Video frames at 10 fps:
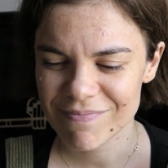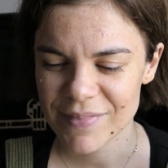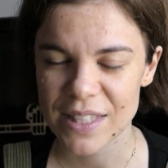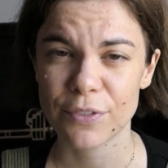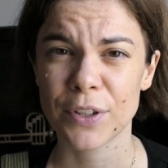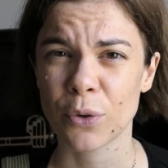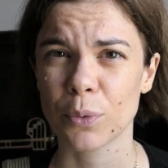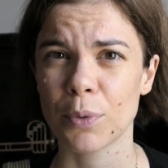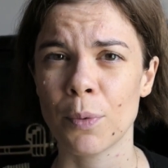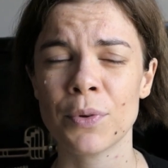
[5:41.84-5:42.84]
difficult
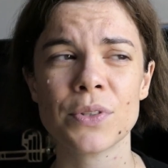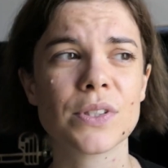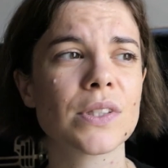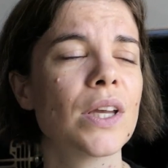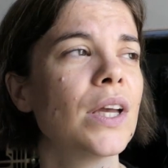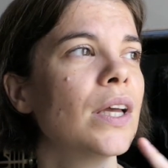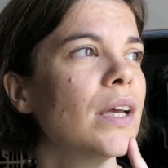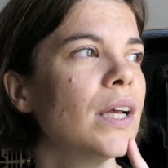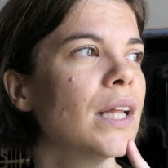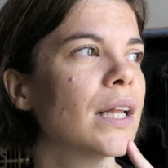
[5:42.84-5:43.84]
moments,
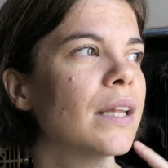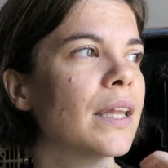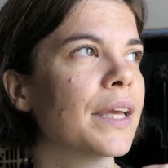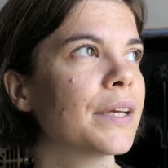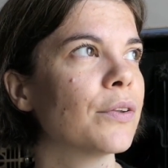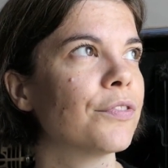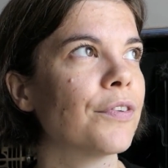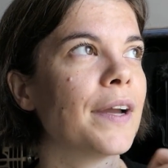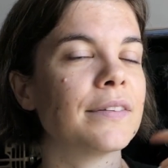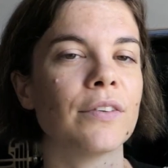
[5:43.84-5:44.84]
like the
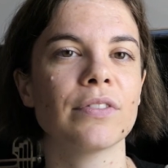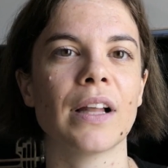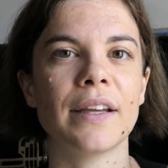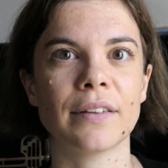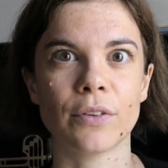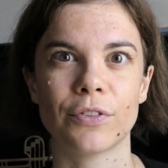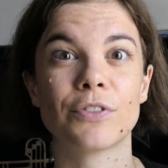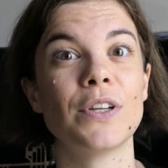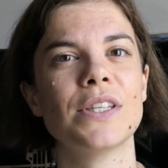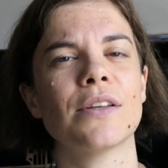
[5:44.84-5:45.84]
fight and flight and the
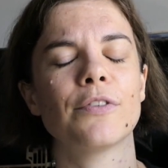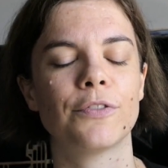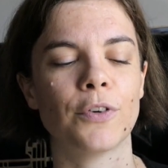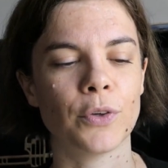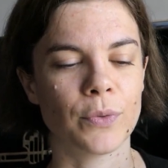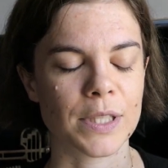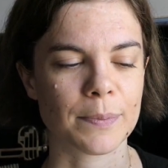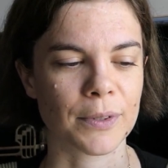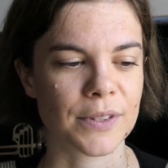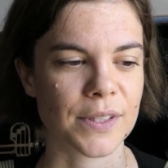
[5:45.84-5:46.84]
freeze and fawn
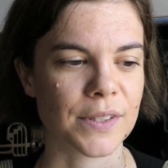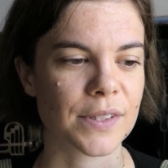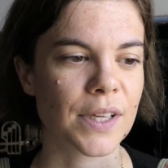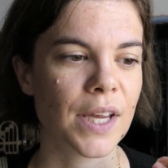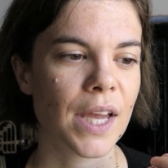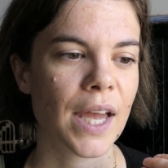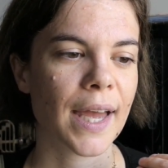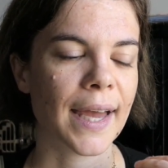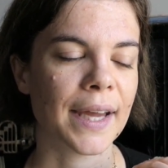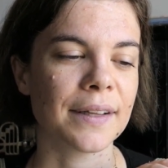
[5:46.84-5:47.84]
responses.
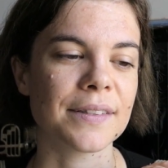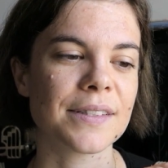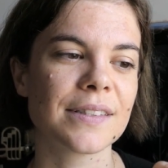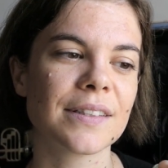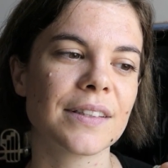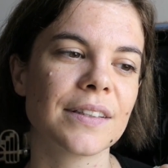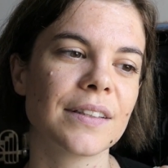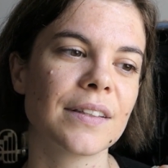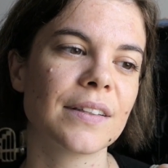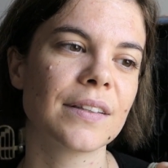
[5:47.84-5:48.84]
And
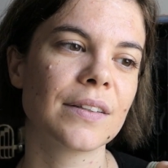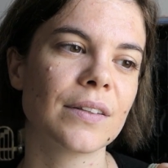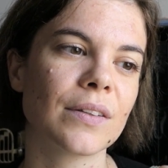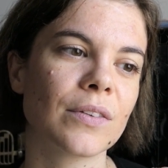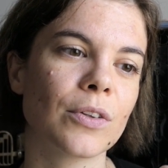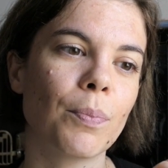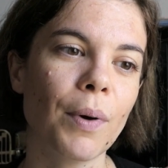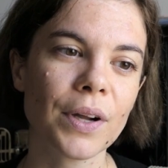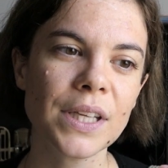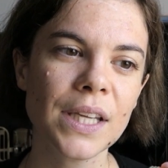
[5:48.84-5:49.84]
the
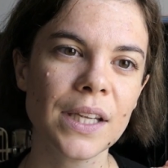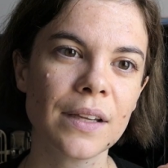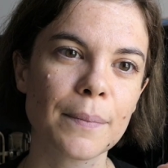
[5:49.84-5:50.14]
body